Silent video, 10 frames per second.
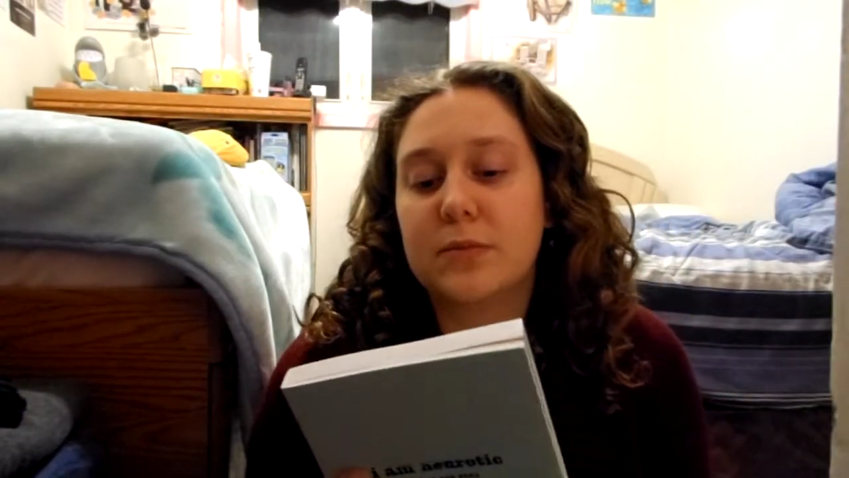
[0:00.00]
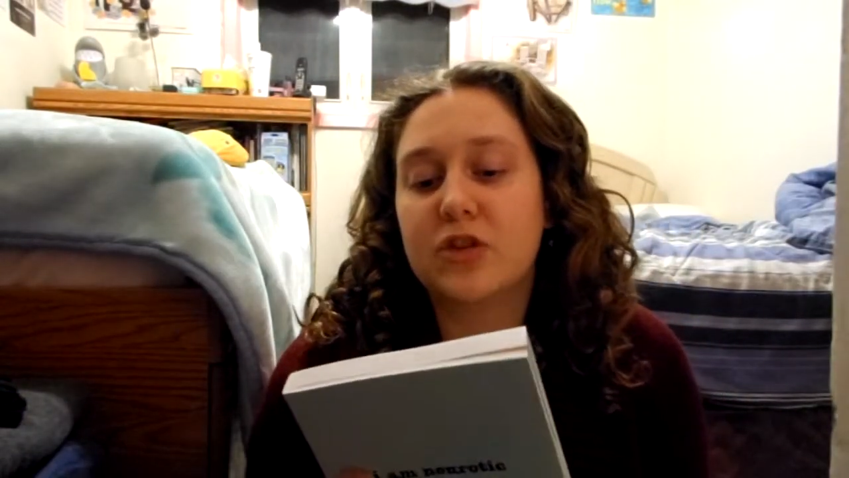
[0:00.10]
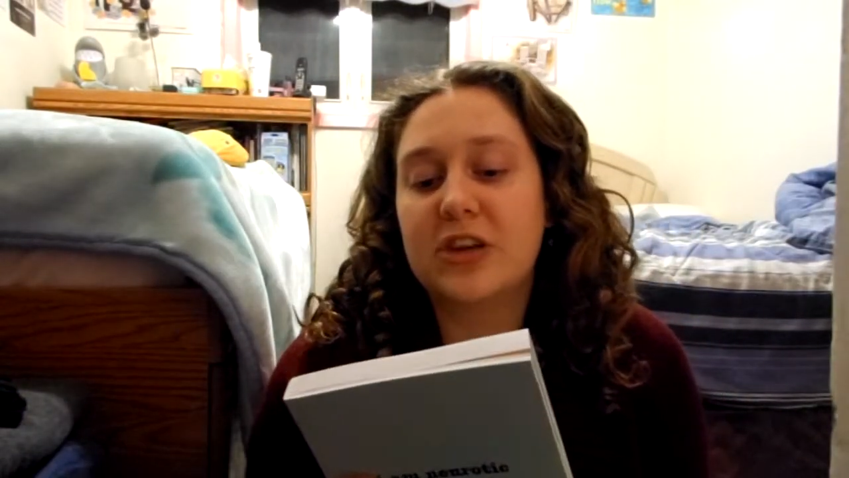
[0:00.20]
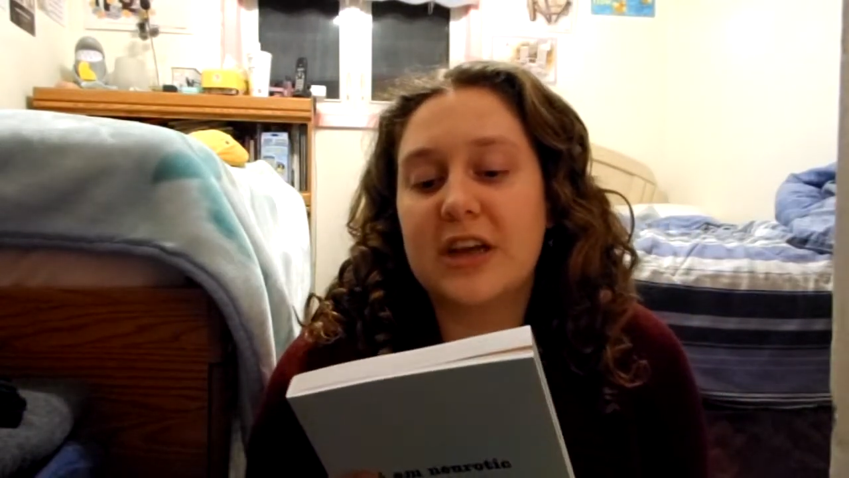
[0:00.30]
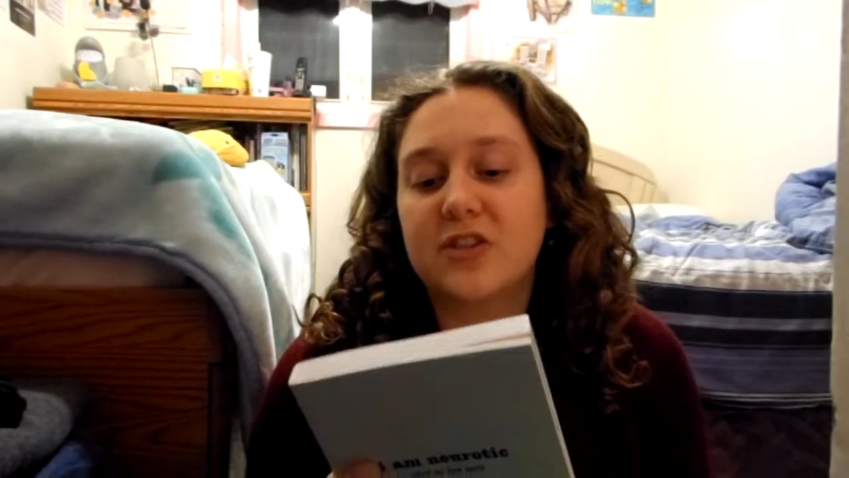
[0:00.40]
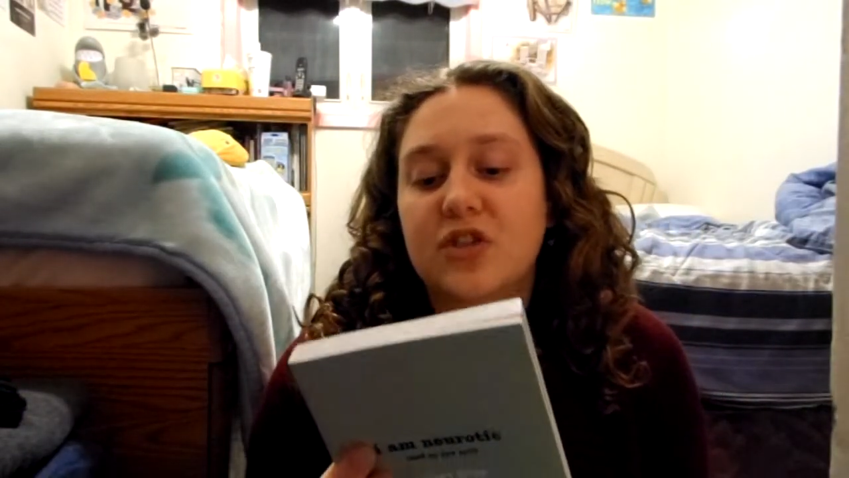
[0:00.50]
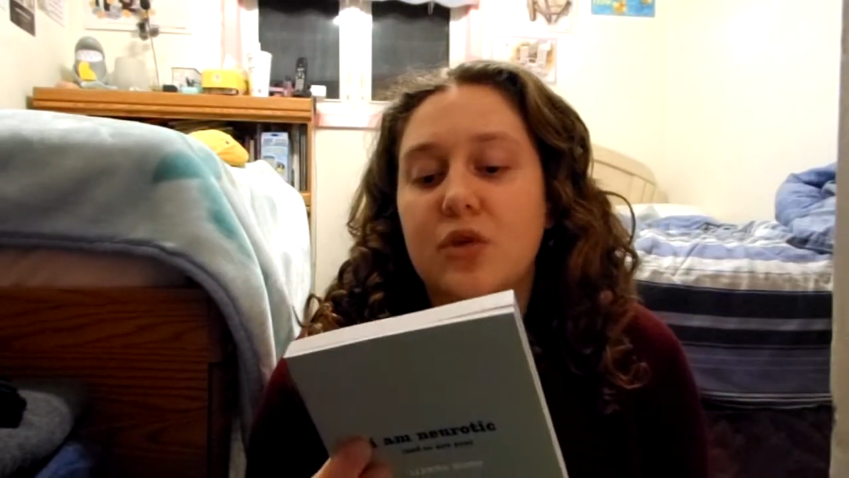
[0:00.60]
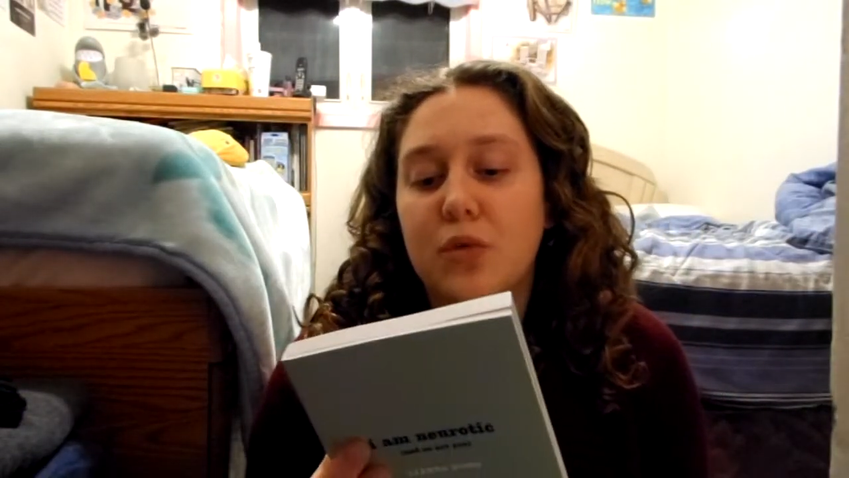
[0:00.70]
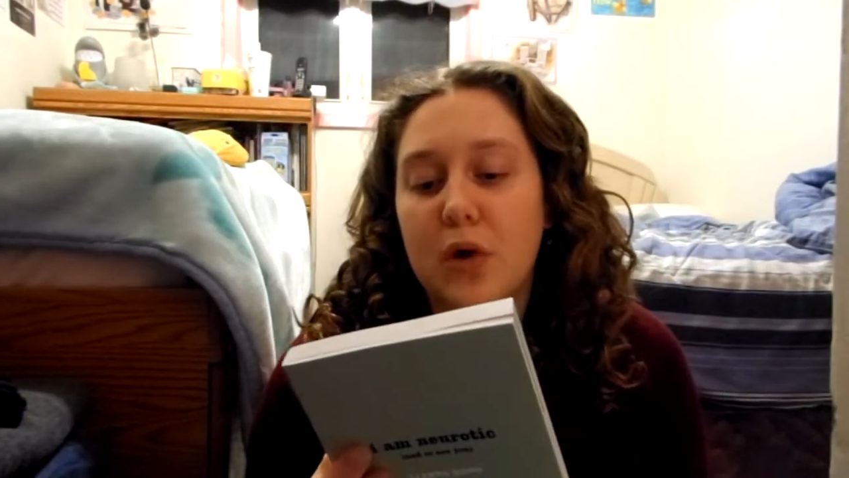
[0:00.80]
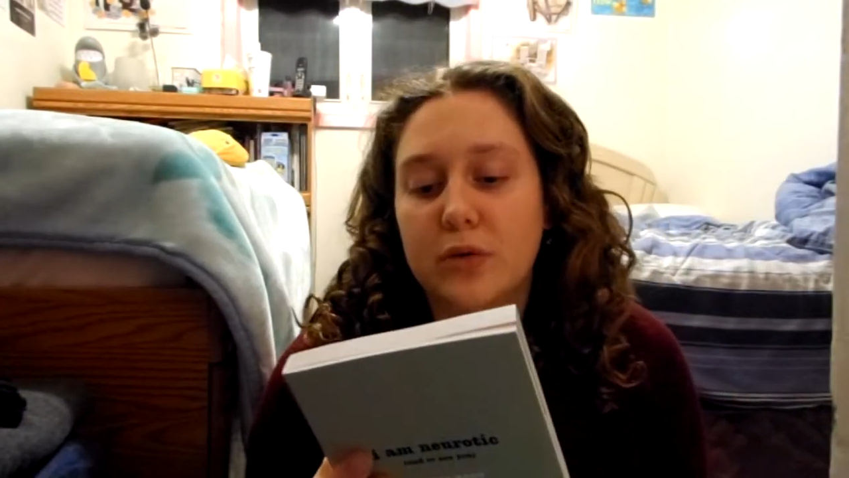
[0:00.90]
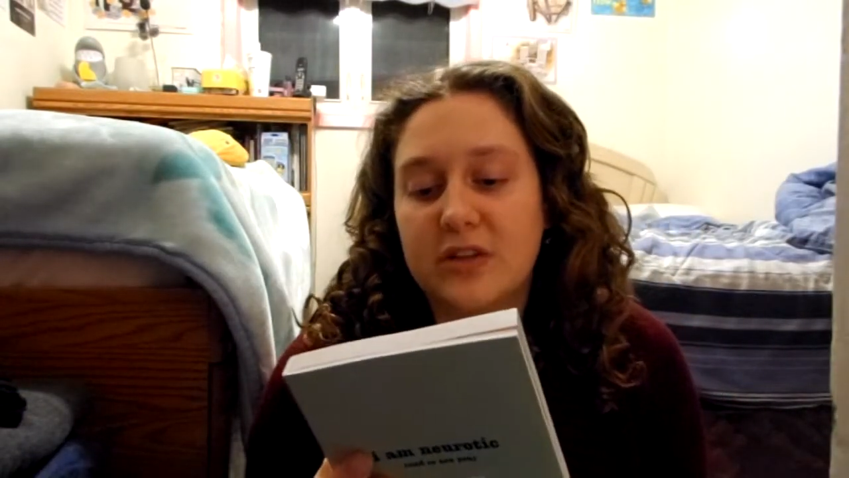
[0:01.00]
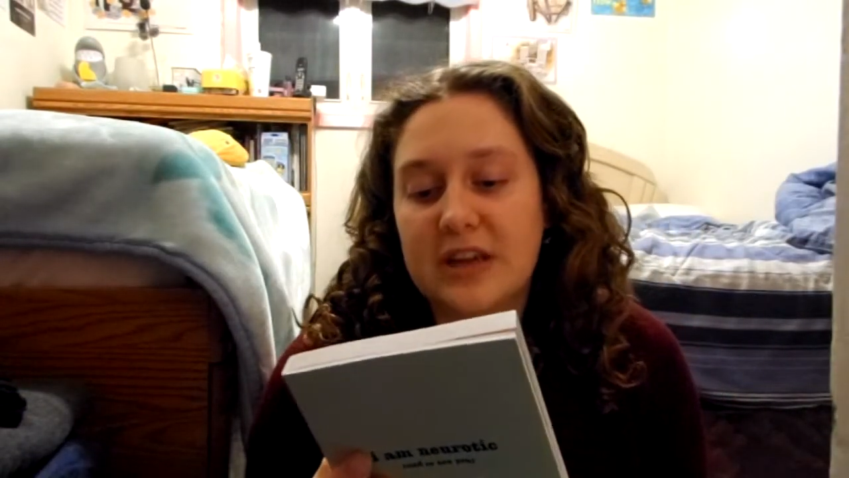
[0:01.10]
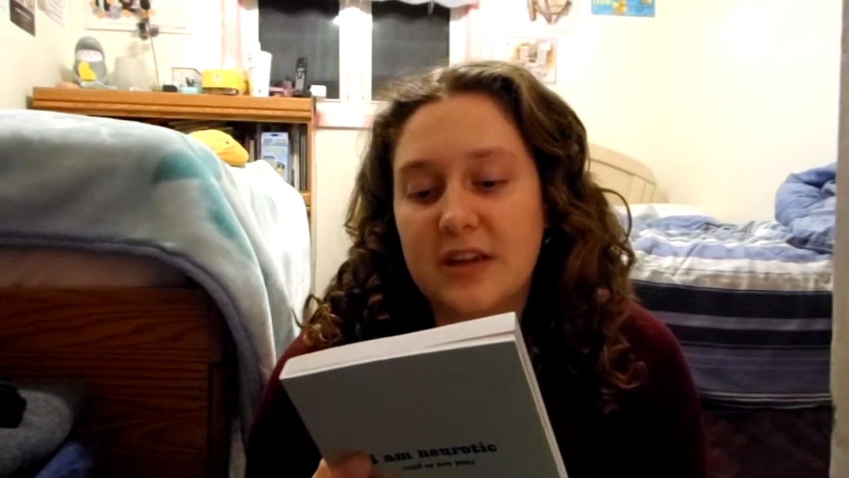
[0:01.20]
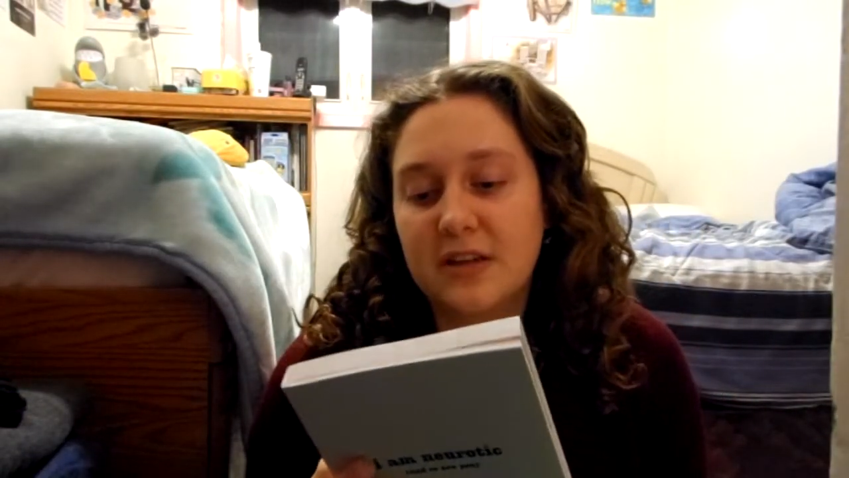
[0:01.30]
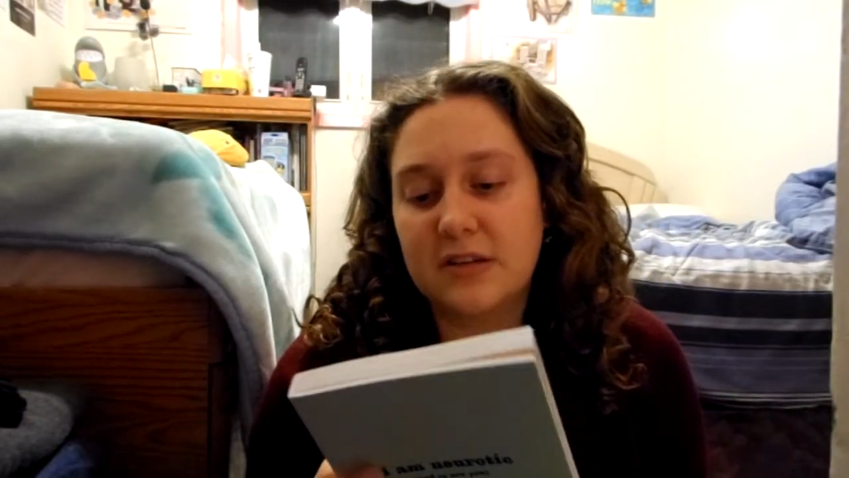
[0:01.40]
she has
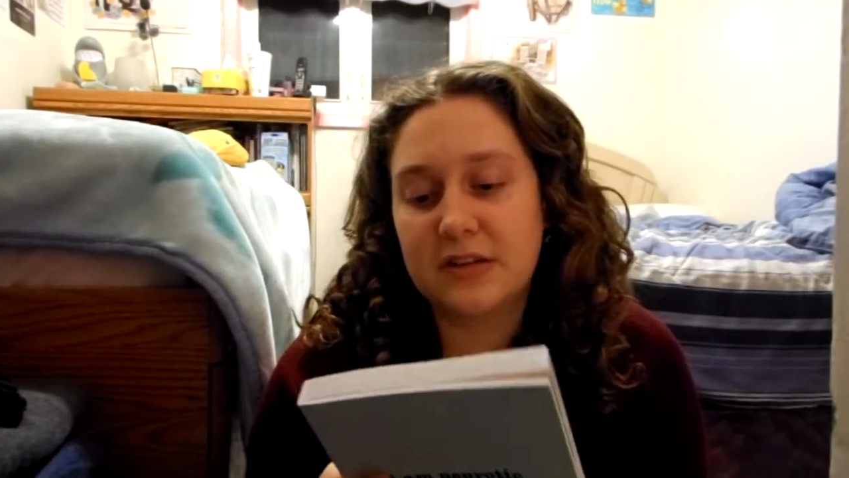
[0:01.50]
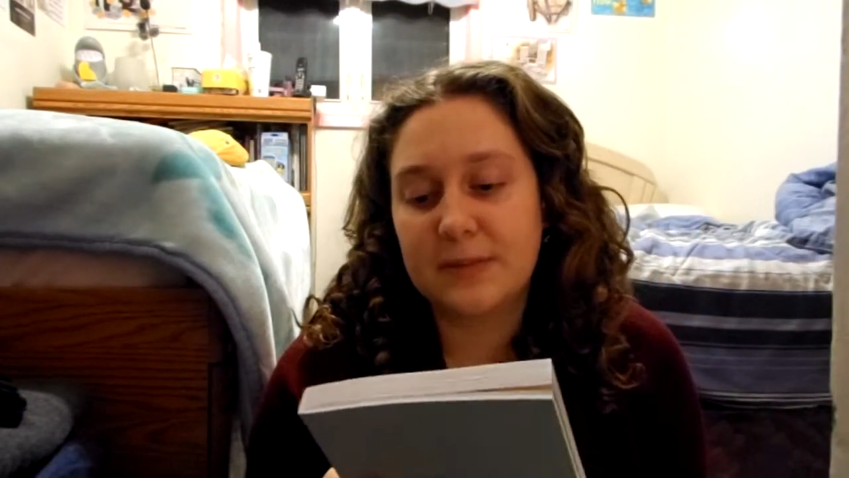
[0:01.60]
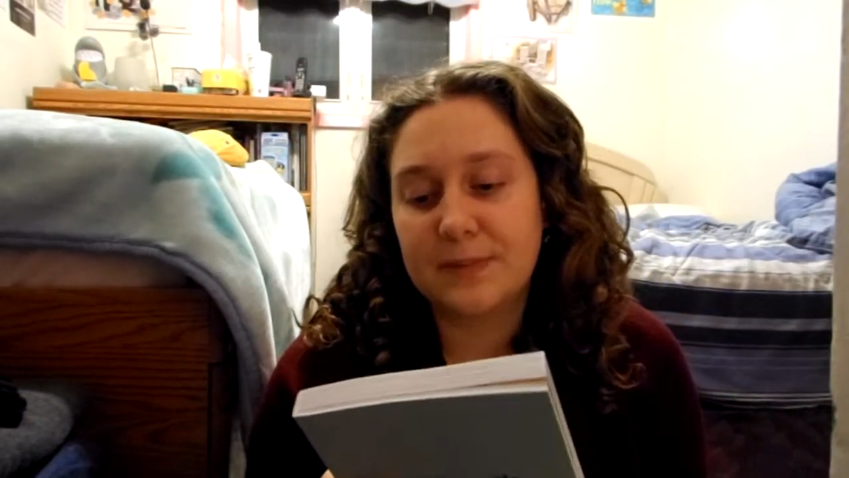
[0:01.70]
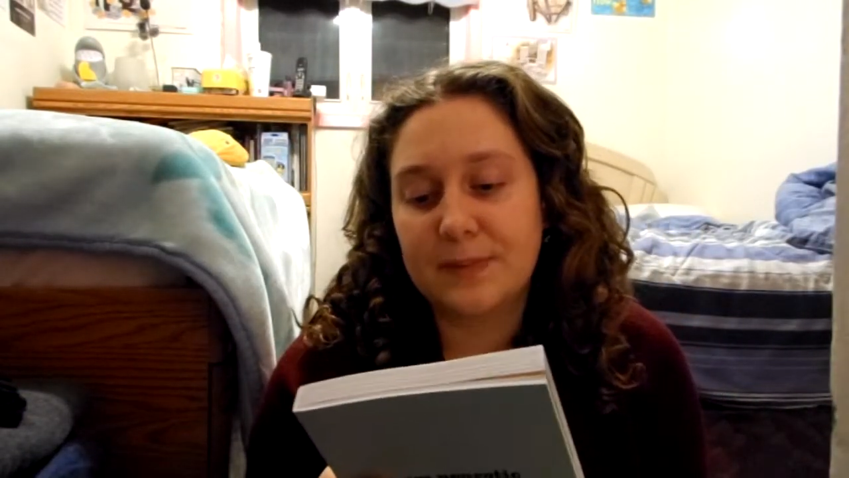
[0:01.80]
neuroses